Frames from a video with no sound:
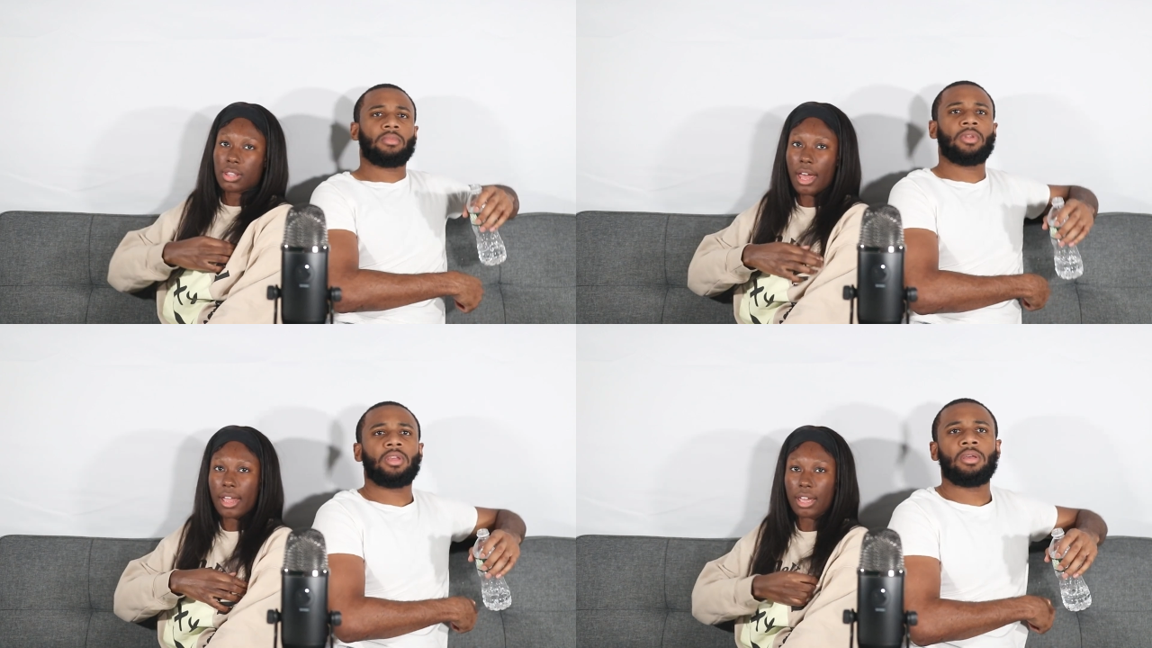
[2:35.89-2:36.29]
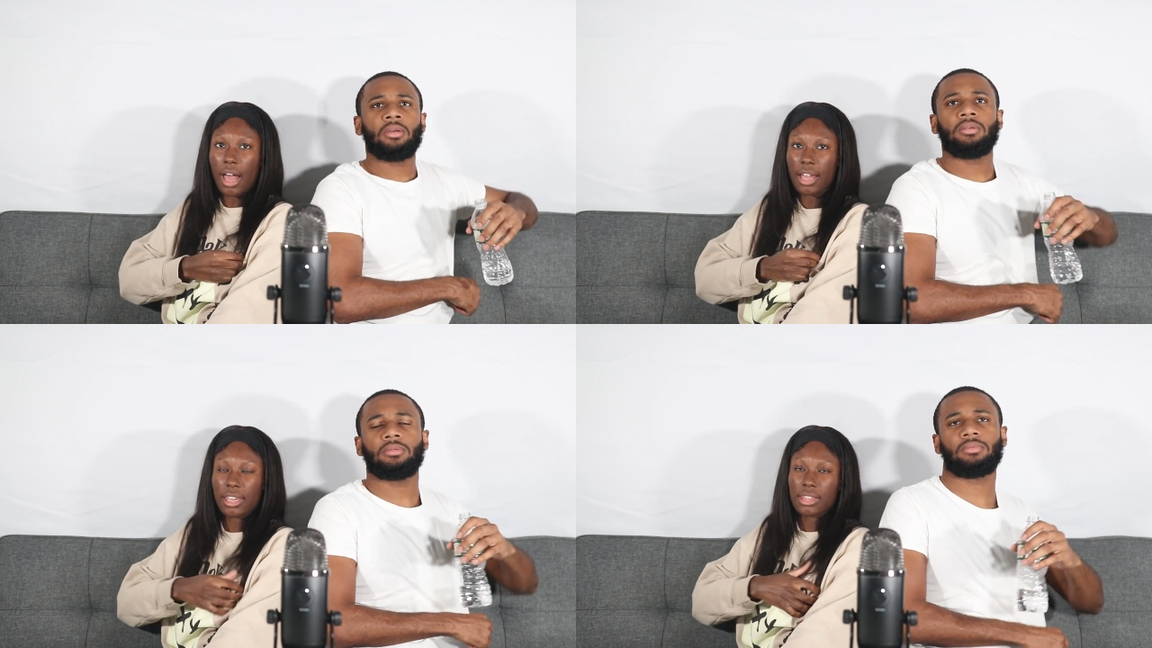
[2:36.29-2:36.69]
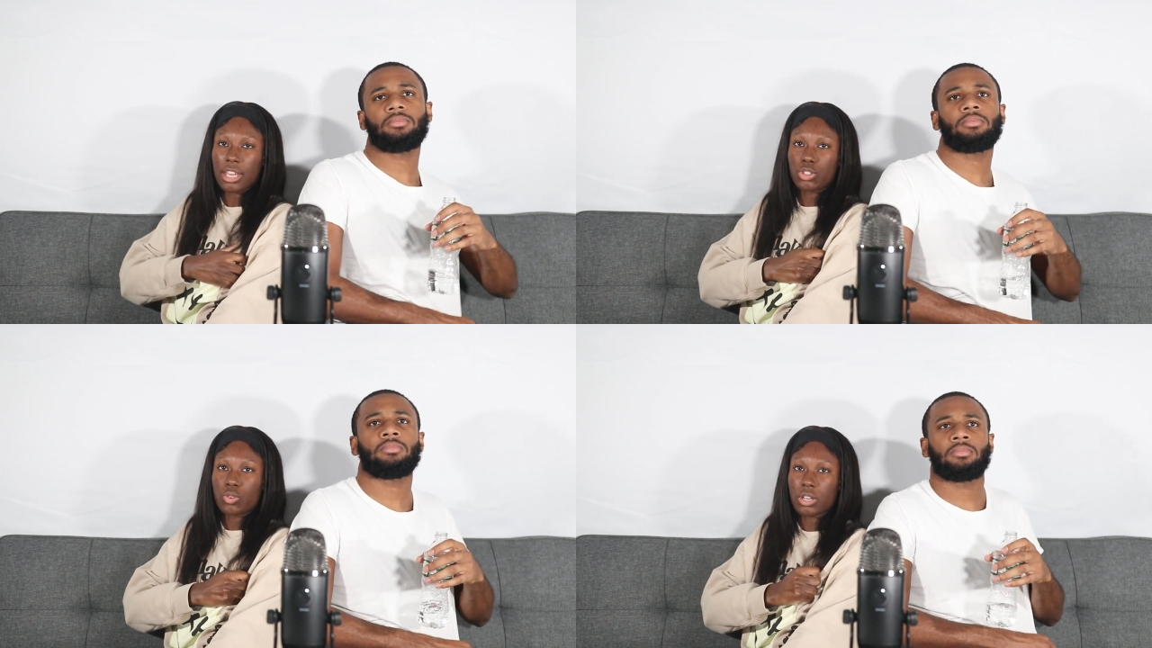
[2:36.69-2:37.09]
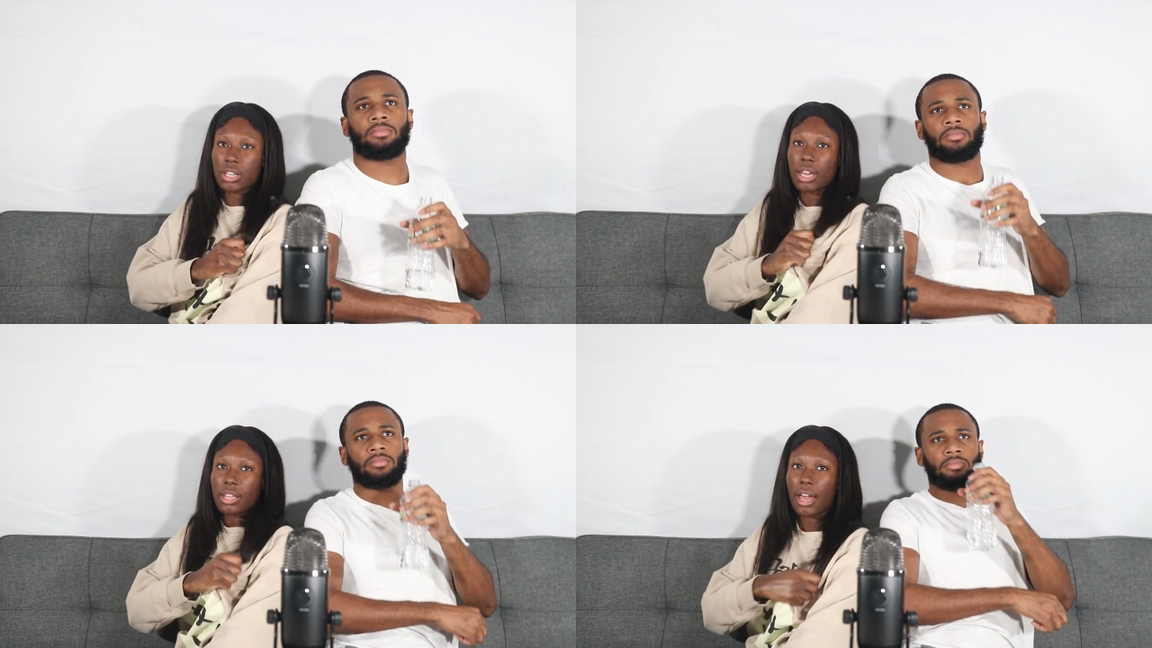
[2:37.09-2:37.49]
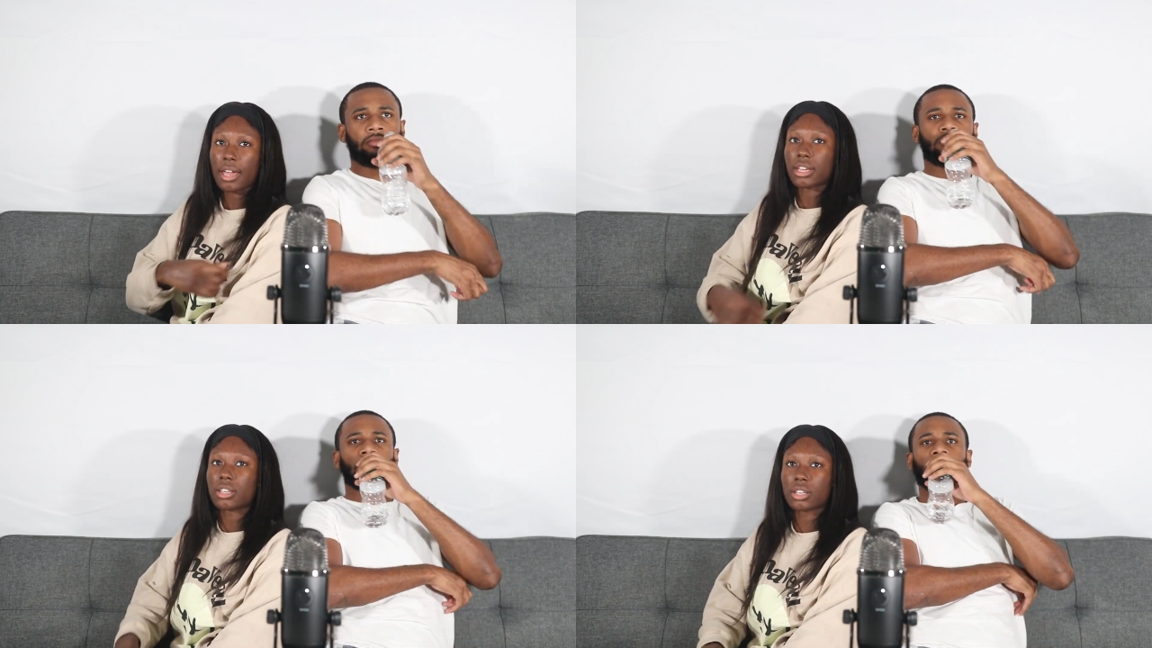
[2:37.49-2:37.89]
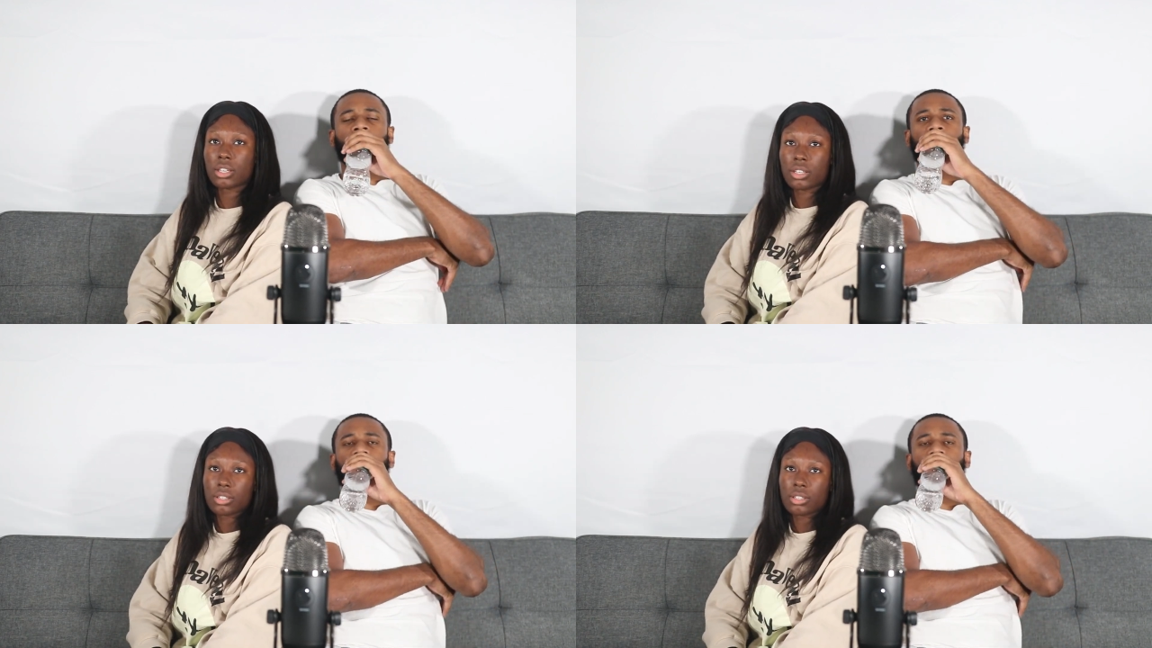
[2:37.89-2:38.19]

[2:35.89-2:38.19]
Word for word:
Speaker 1: Like, yeah. I get that you can get, like,